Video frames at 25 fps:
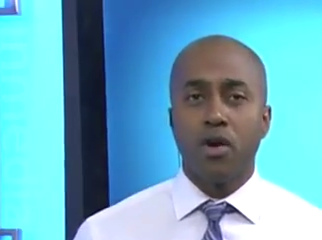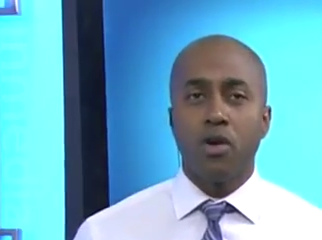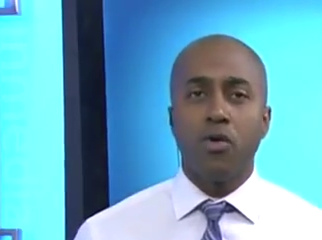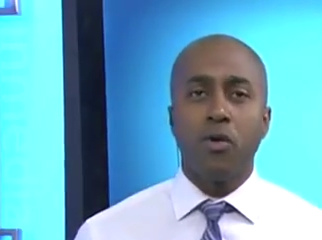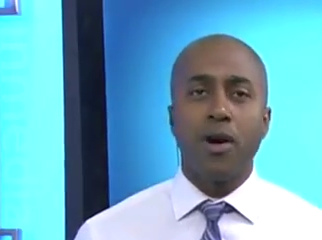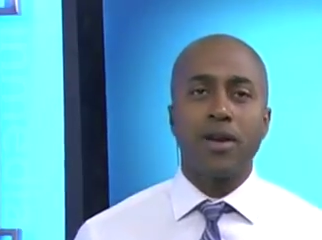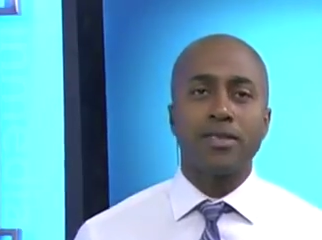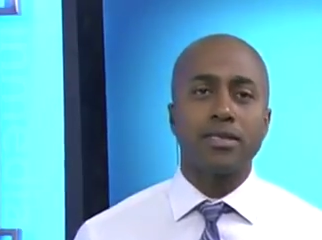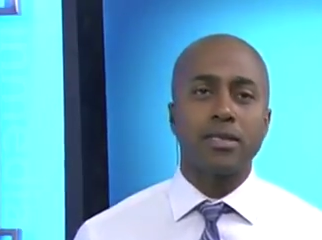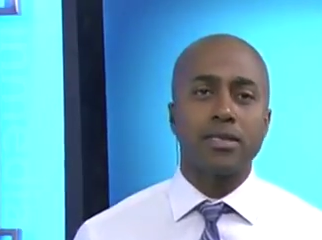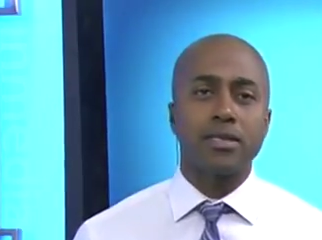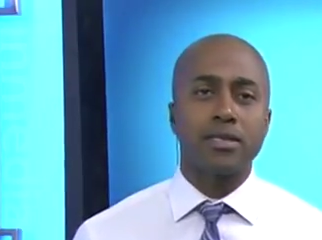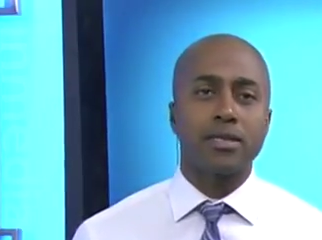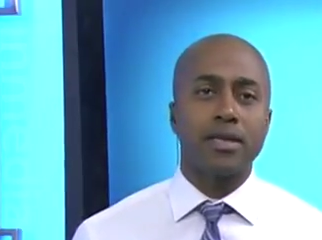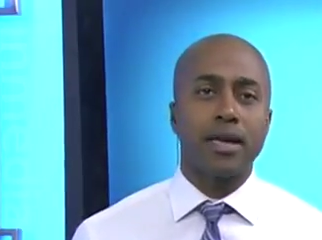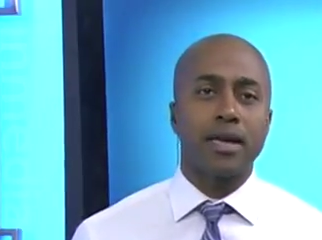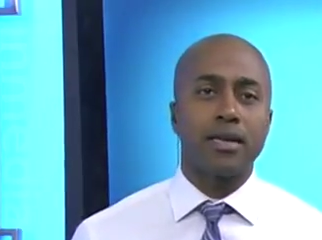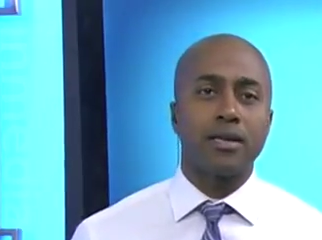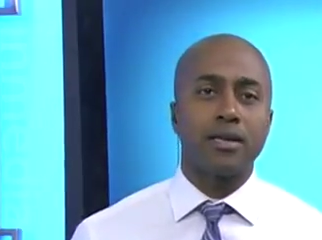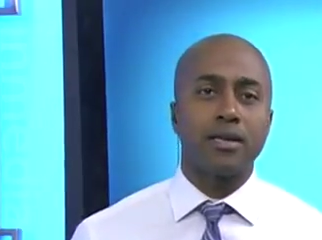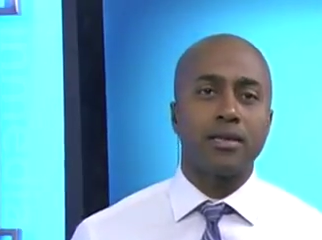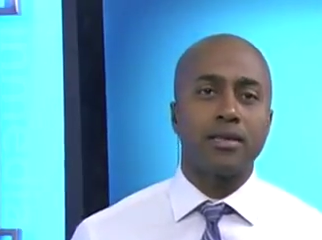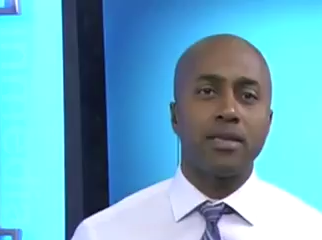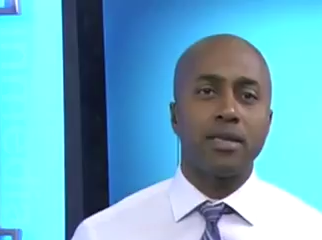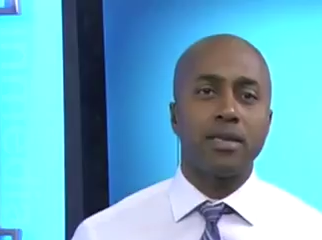who has
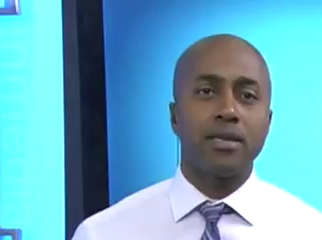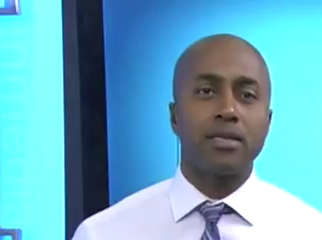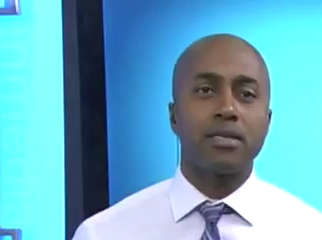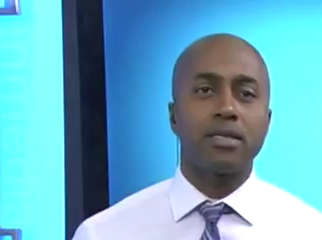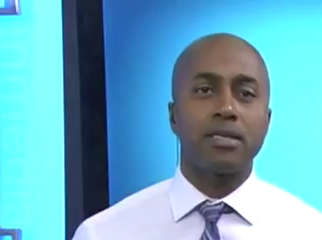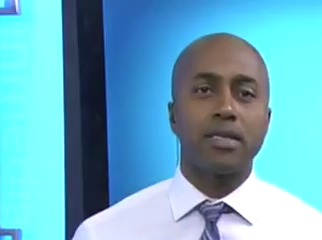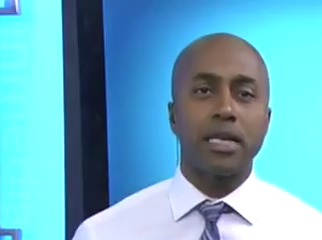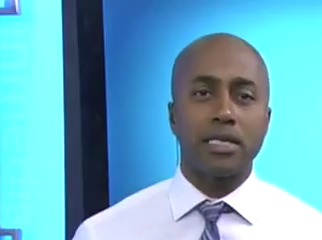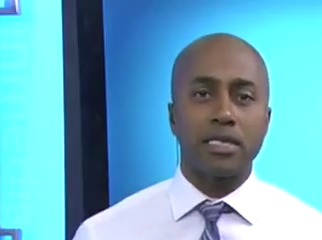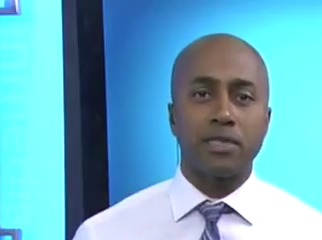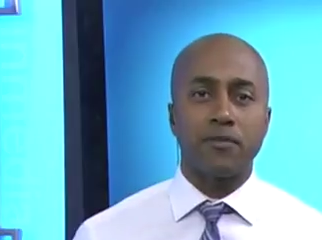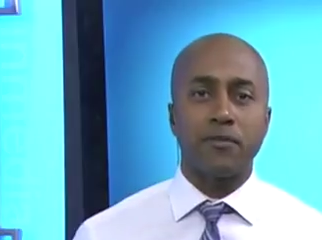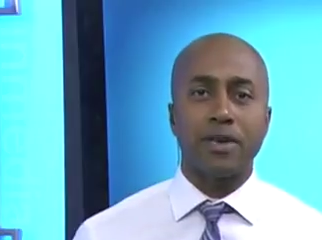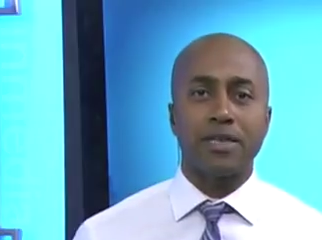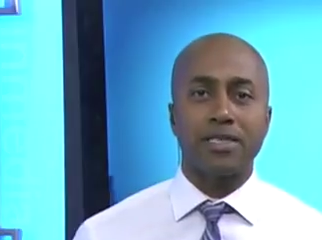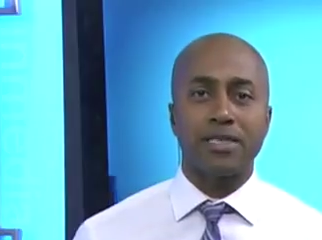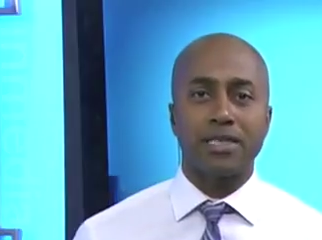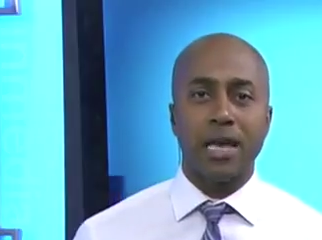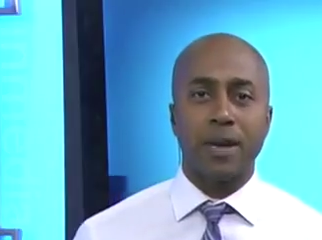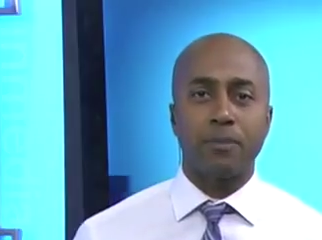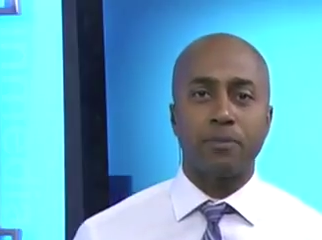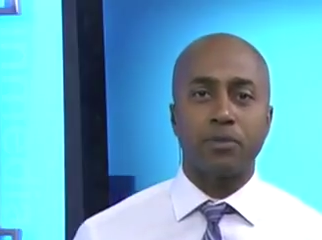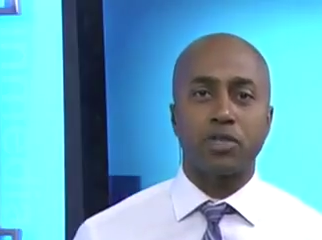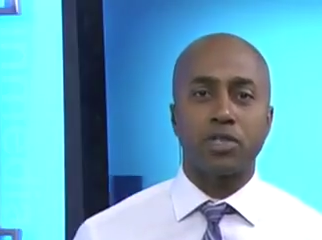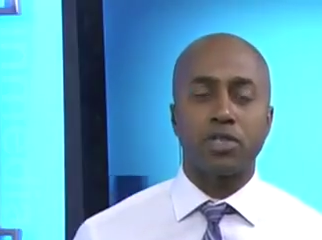extended the state of
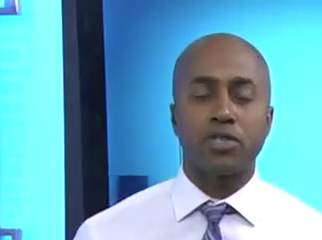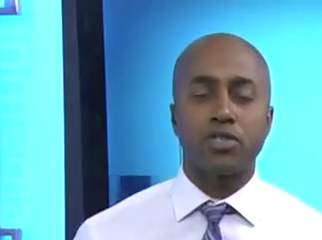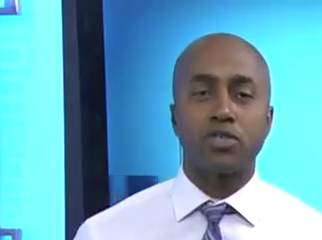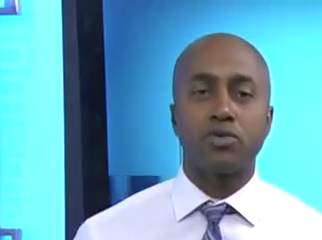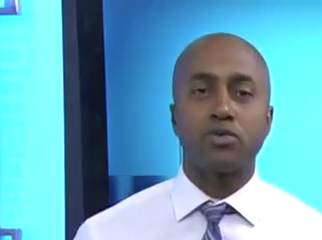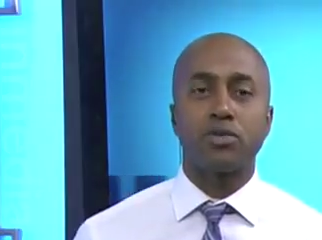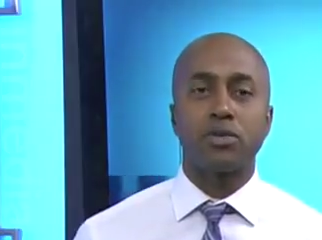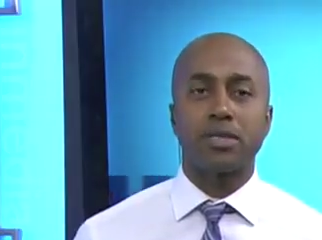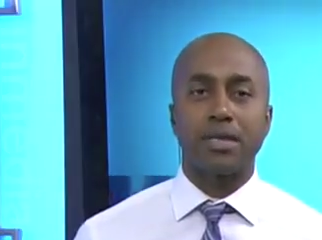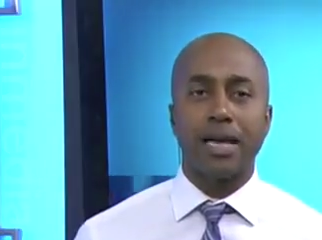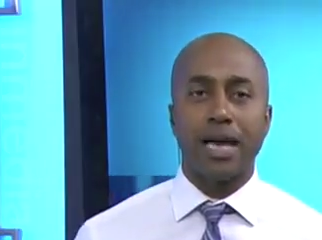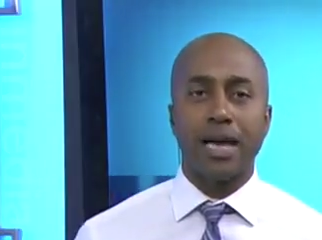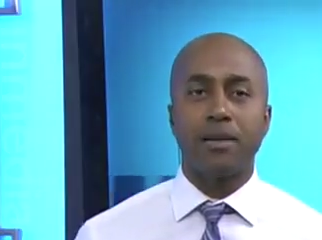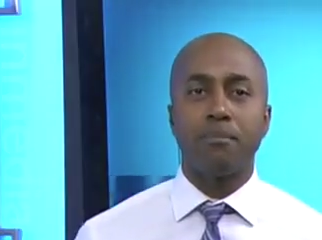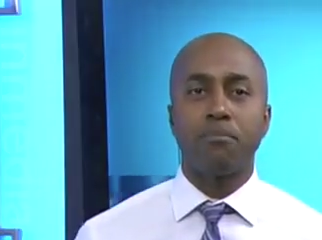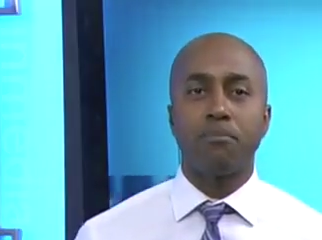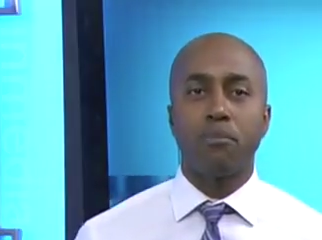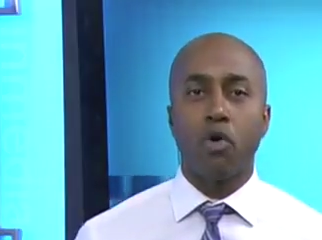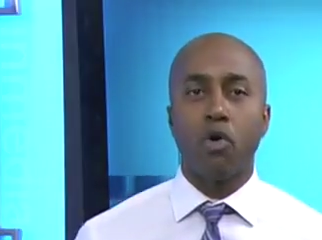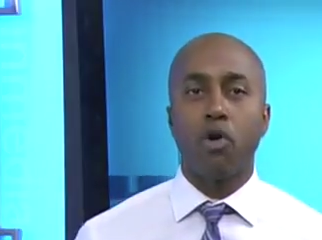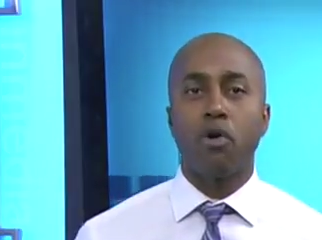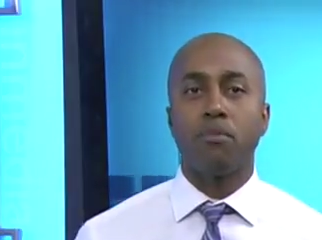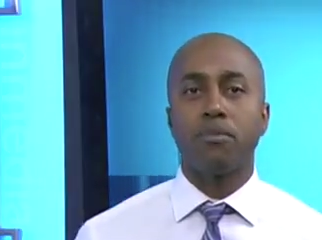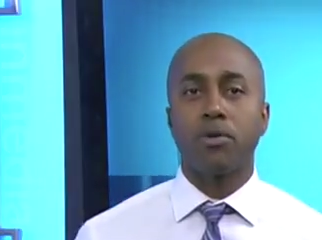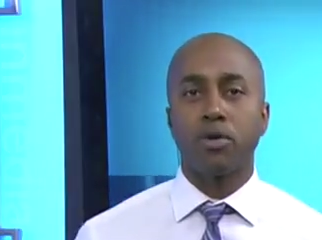exception to ten
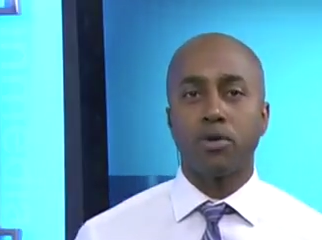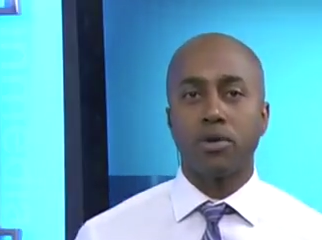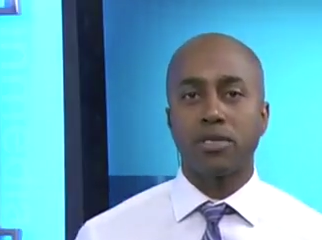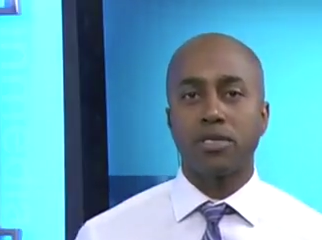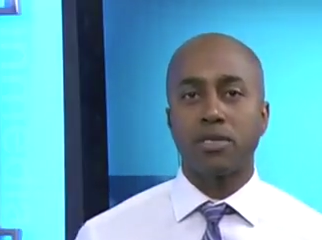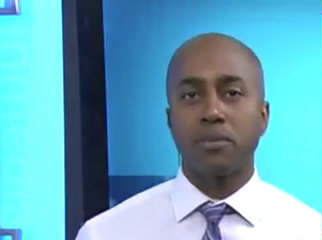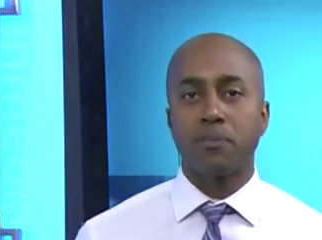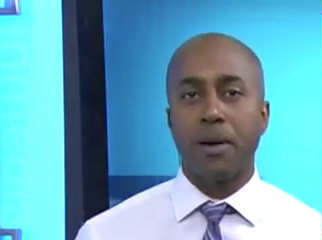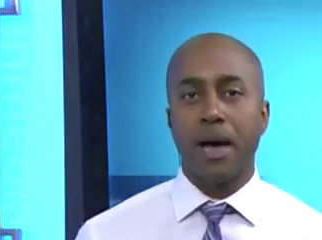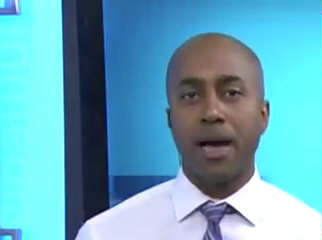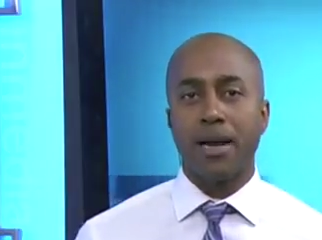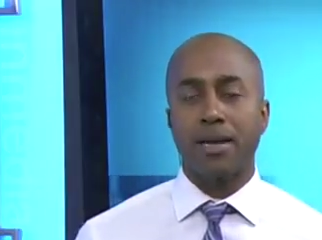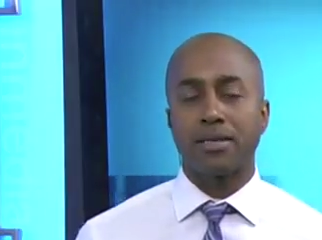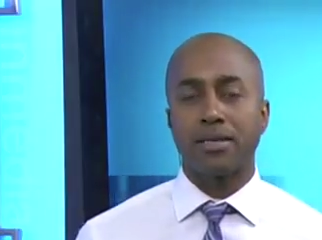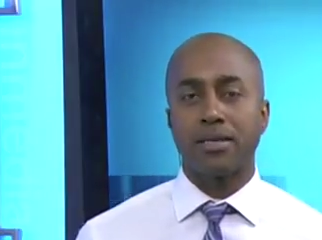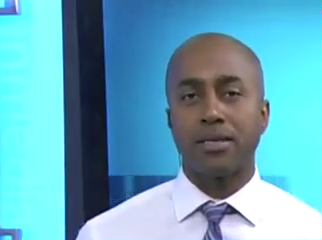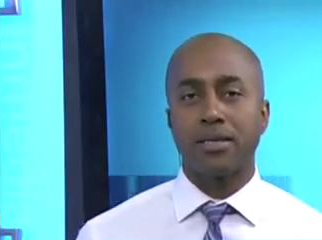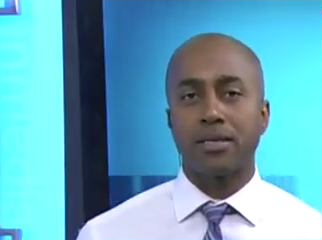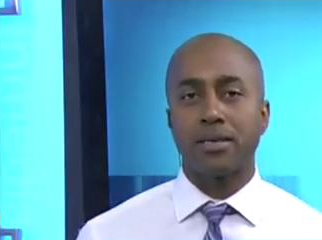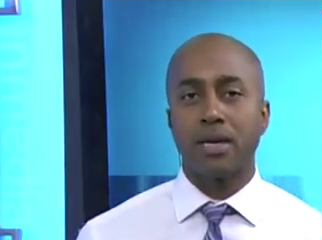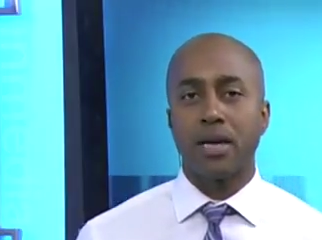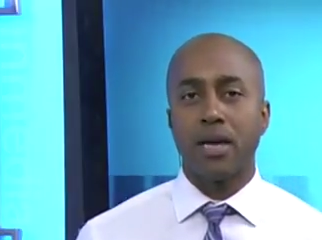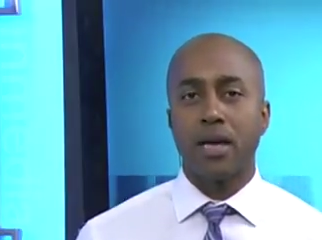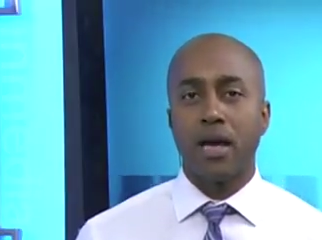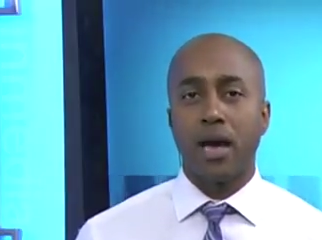more
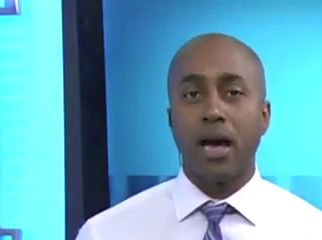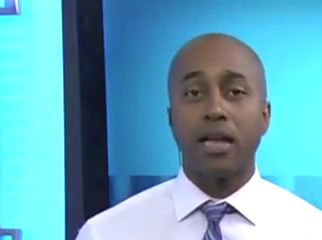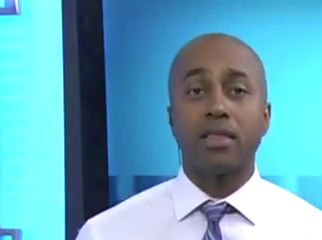municipalities